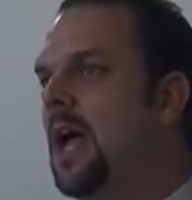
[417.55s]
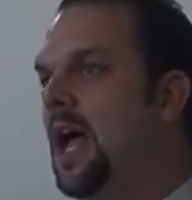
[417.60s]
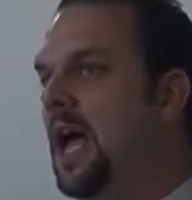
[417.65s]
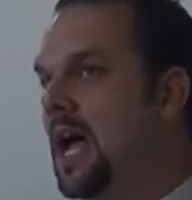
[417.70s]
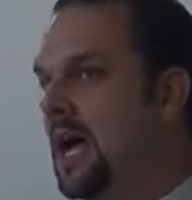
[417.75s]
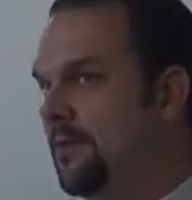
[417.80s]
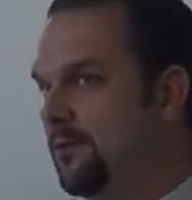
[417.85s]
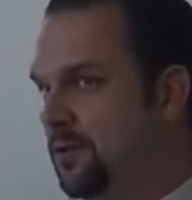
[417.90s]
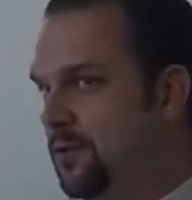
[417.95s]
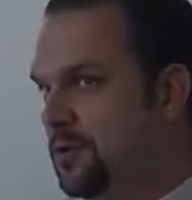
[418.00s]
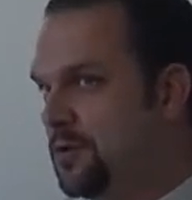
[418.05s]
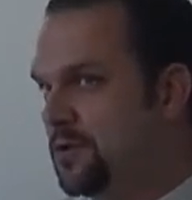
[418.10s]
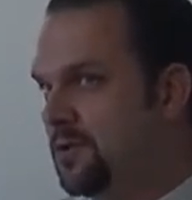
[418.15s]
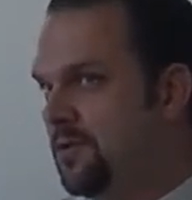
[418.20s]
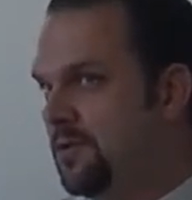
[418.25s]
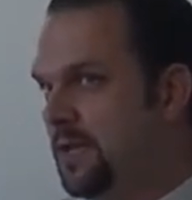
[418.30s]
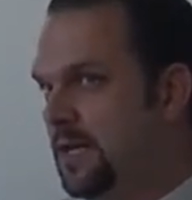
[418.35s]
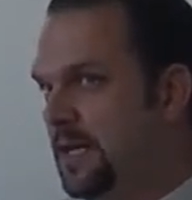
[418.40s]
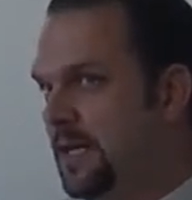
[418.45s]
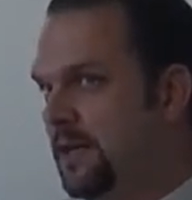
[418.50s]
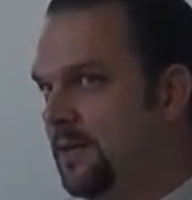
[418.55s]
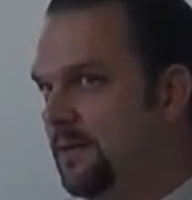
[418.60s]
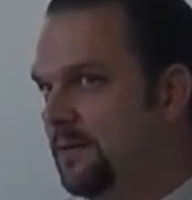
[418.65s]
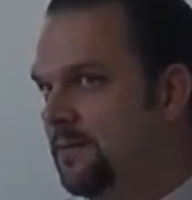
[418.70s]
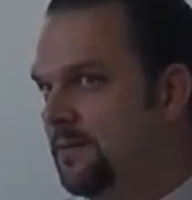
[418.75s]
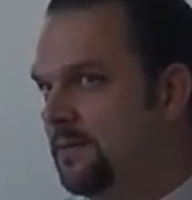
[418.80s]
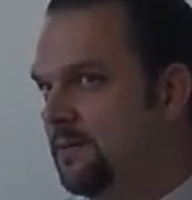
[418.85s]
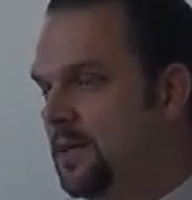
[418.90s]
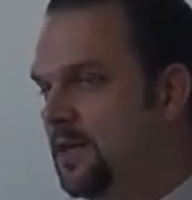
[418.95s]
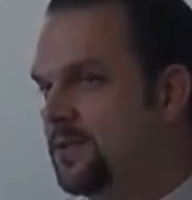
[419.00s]
have crucified.
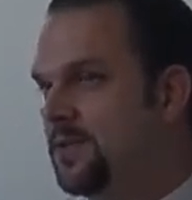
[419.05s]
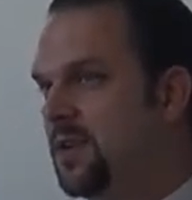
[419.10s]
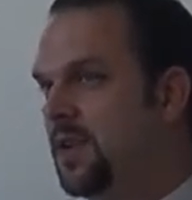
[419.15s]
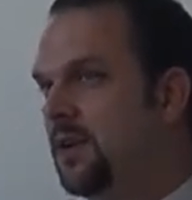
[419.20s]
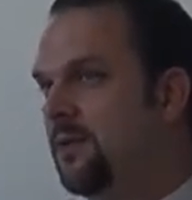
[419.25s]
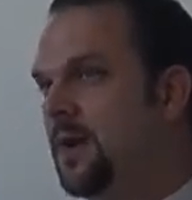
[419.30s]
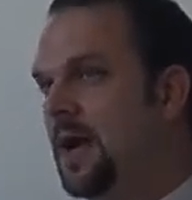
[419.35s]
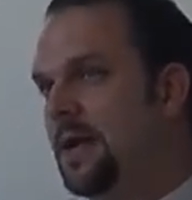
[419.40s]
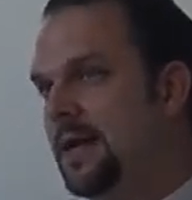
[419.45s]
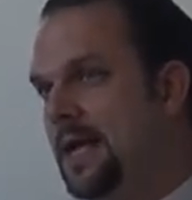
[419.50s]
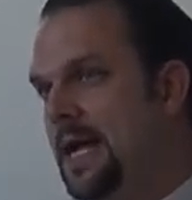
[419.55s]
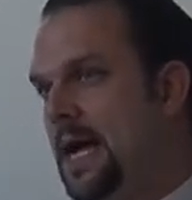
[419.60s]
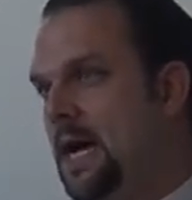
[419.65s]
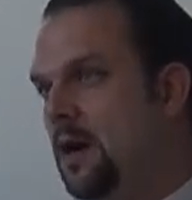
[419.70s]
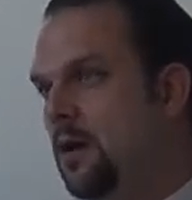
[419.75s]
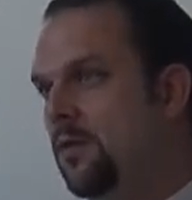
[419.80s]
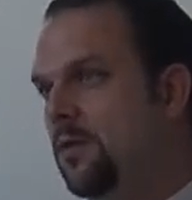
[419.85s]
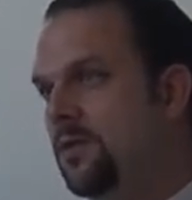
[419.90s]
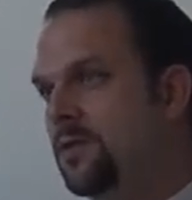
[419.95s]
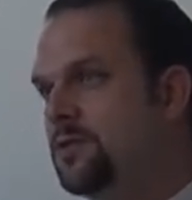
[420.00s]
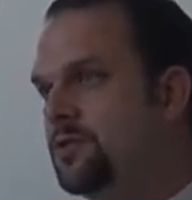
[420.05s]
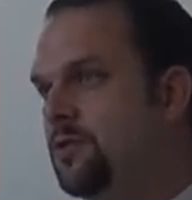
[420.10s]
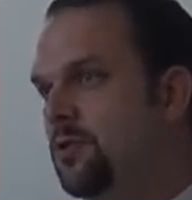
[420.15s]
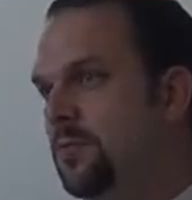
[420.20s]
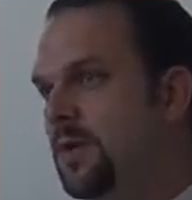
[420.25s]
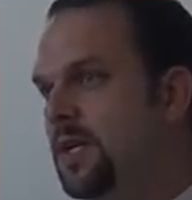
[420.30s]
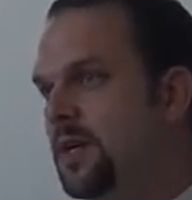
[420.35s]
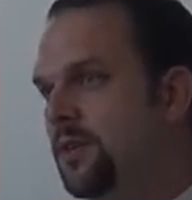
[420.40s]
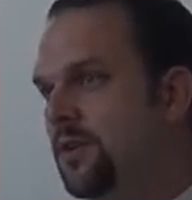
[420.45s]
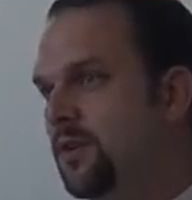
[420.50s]
I'll tell you right now, those two
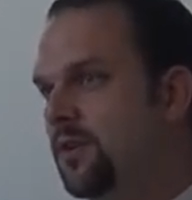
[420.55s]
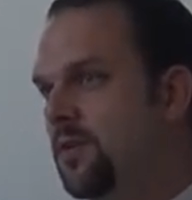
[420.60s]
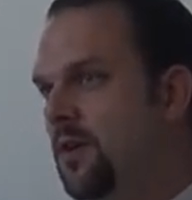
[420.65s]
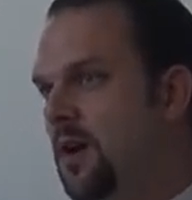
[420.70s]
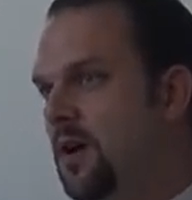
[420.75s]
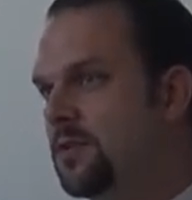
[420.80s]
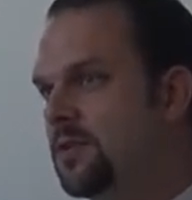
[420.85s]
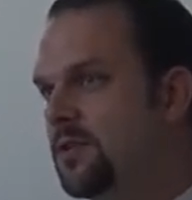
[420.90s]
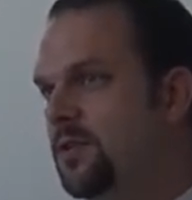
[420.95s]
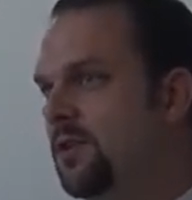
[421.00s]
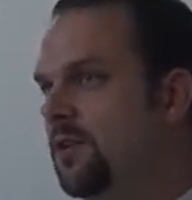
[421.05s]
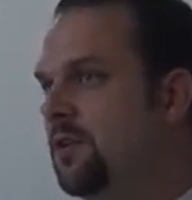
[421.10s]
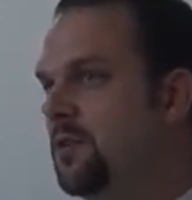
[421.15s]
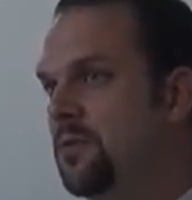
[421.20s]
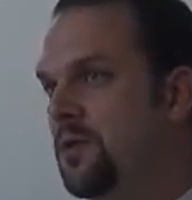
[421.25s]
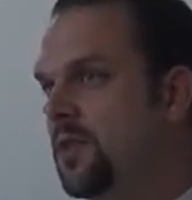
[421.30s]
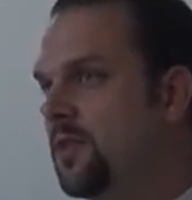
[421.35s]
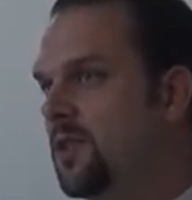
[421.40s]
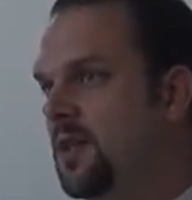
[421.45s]
men on the cross couldn't do a